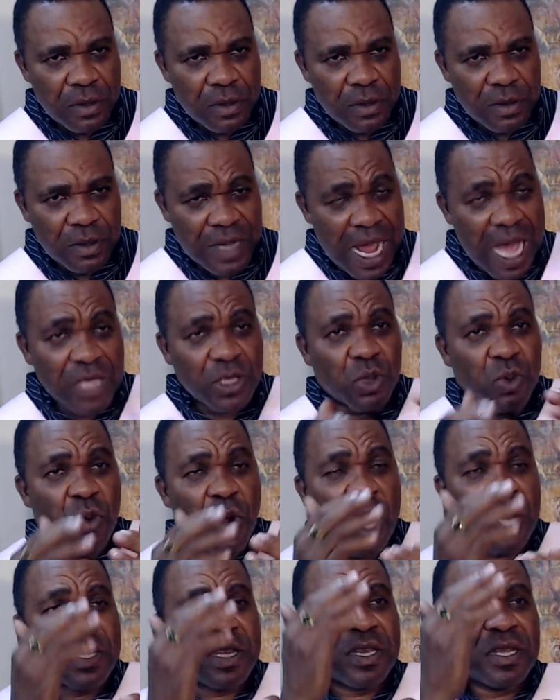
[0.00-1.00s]
That's
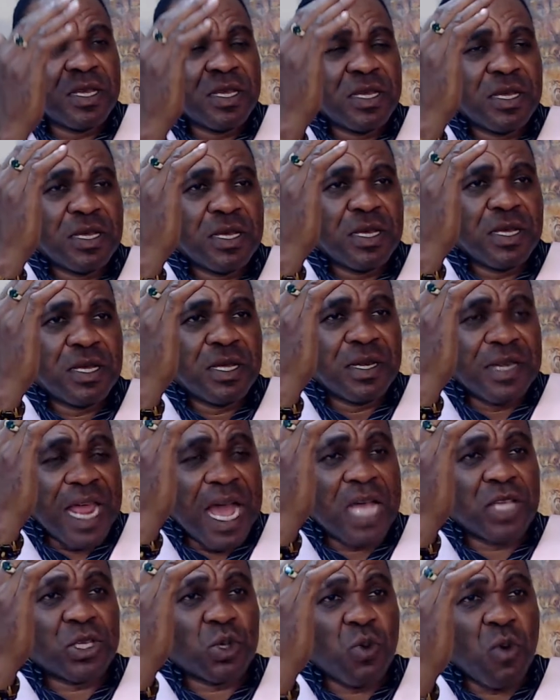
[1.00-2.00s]
what
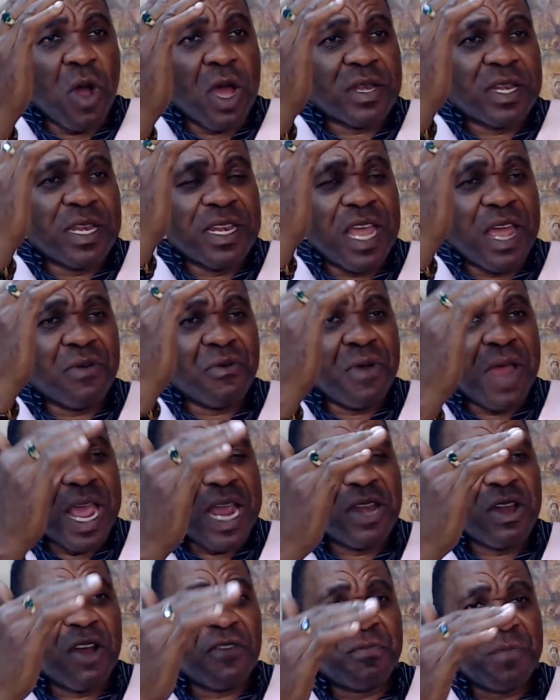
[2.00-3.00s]
that's what the
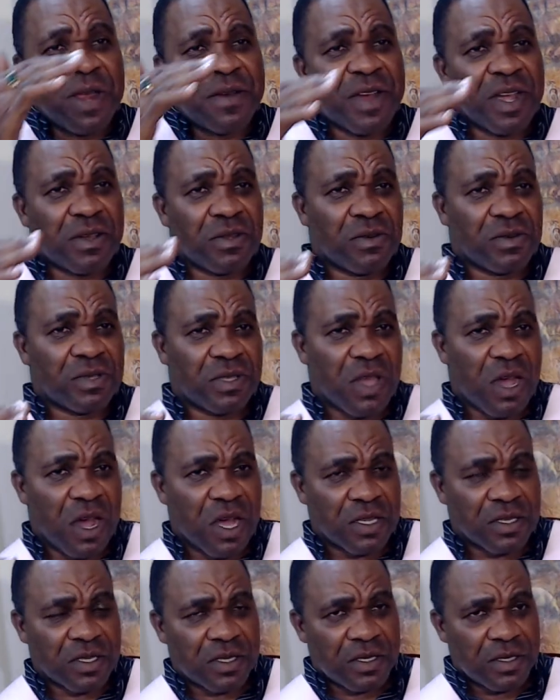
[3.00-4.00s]
rain of miracles
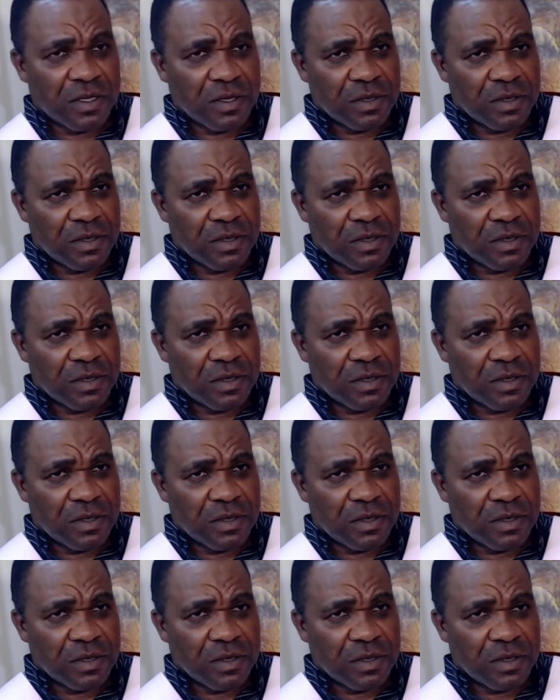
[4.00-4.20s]
does.